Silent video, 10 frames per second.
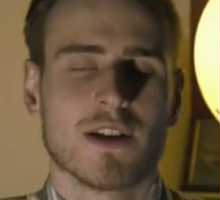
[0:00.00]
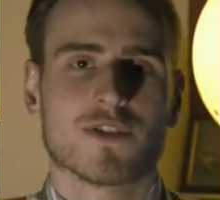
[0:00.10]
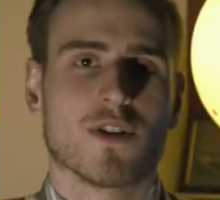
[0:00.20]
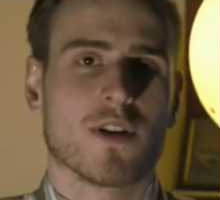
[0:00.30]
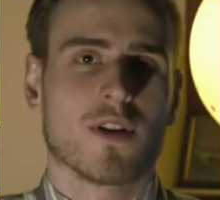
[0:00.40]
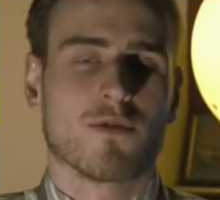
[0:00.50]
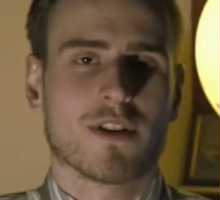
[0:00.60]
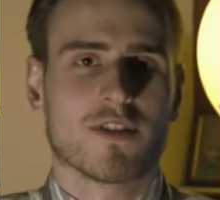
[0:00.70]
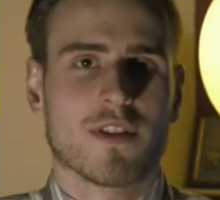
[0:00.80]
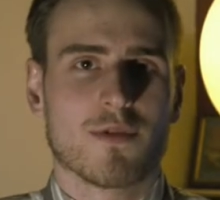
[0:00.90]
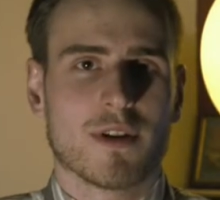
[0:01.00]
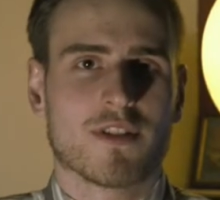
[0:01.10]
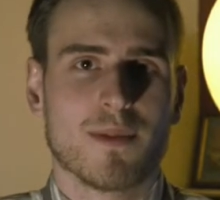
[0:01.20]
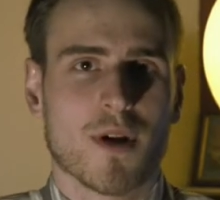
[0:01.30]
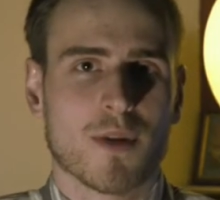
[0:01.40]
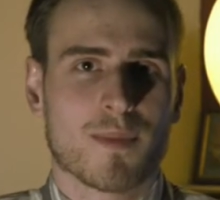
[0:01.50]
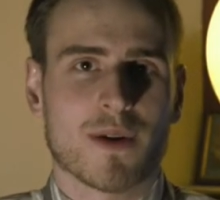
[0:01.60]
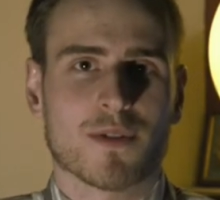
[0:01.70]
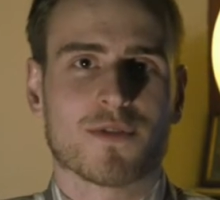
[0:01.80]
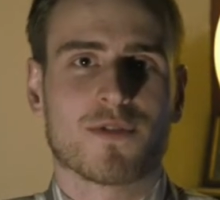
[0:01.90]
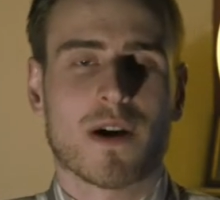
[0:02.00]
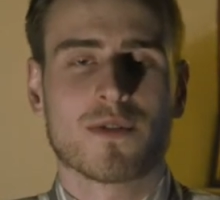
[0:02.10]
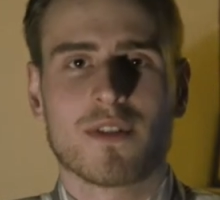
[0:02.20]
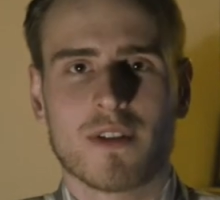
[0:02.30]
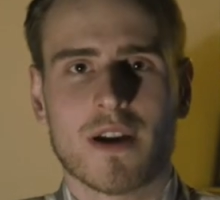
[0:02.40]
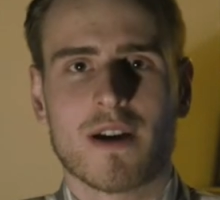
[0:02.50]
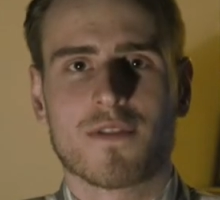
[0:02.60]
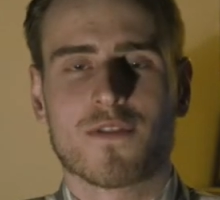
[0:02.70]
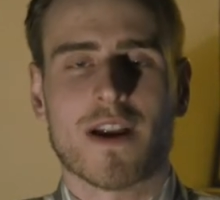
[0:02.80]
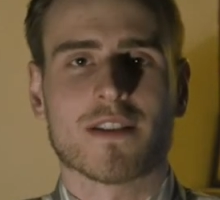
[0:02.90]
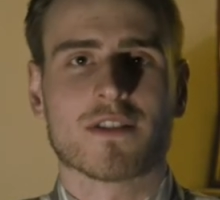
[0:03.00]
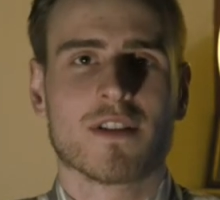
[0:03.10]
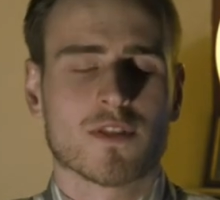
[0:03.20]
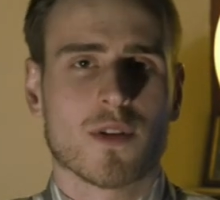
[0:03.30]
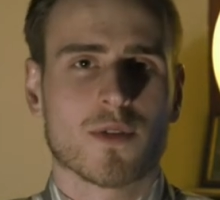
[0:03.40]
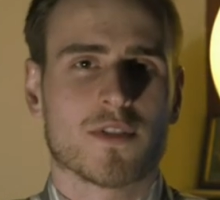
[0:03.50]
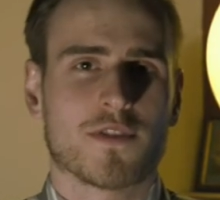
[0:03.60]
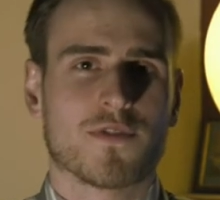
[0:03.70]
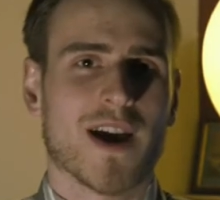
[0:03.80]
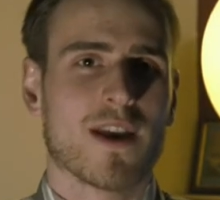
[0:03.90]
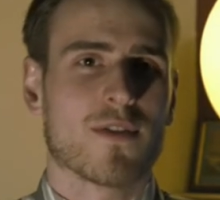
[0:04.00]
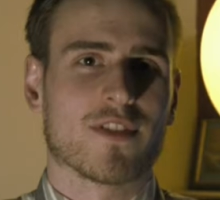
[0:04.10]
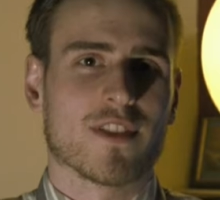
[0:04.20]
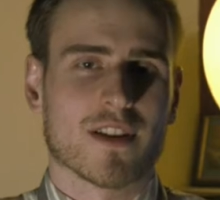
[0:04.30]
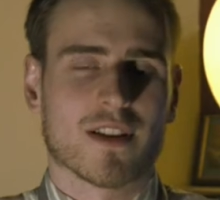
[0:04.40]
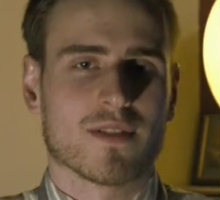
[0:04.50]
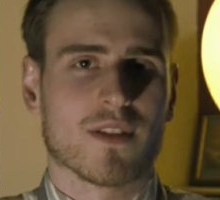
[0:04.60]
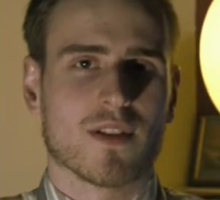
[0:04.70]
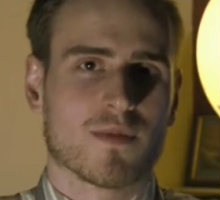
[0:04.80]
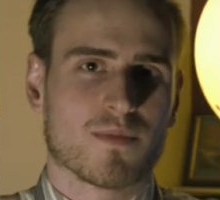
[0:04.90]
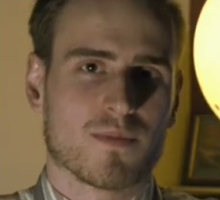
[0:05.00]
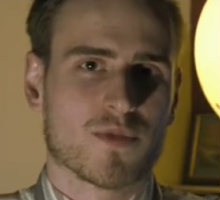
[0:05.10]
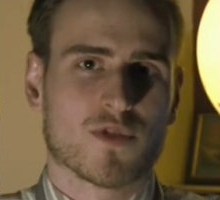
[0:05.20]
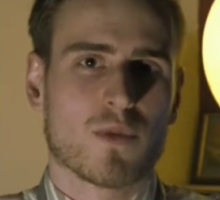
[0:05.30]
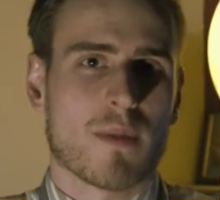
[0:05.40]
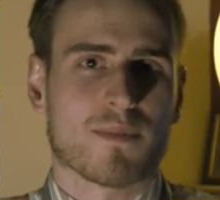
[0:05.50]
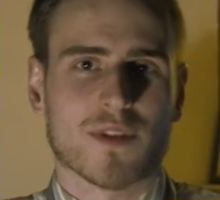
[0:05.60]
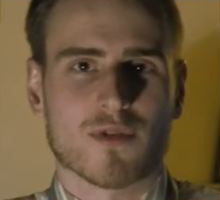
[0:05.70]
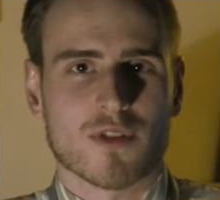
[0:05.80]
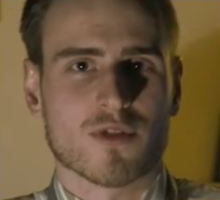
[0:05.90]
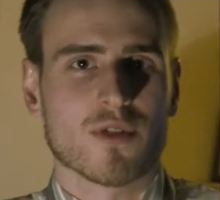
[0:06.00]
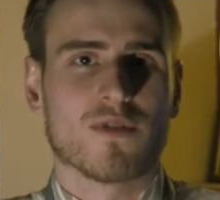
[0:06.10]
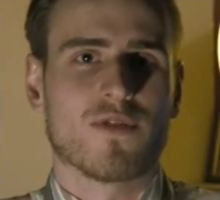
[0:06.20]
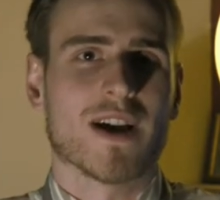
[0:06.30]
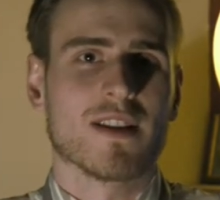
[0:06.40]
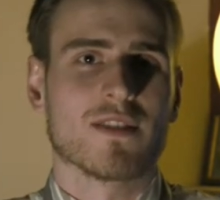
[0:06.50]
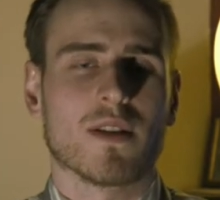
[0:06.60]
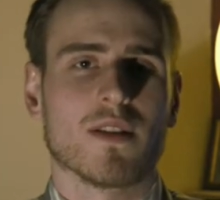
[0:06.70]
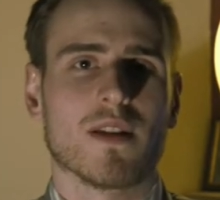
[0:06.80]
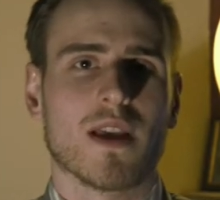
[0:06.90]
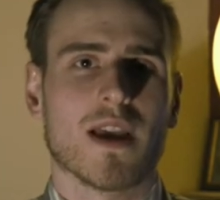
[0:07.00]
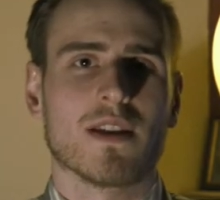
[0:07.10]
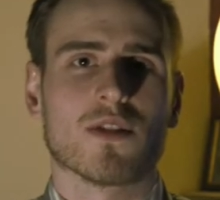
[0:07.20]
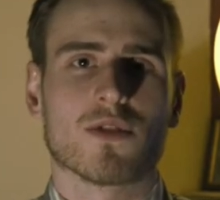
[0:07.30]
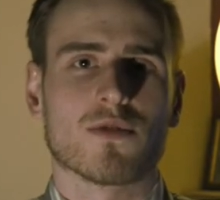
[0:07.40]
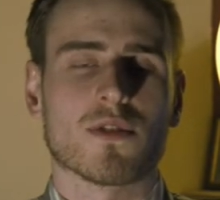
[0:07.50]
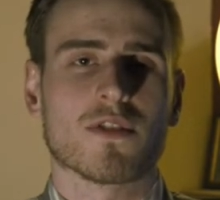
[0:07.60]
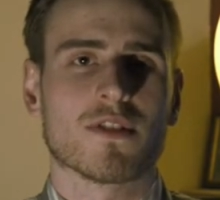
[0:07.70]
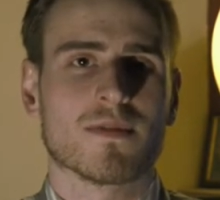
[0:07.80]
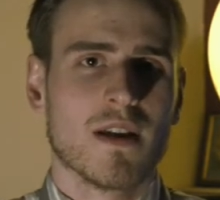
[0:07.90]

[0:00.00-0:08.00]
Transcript: So orig originally Malbec was found in uh, France. So there's this virus that, that swept across all the vines in the 1800s.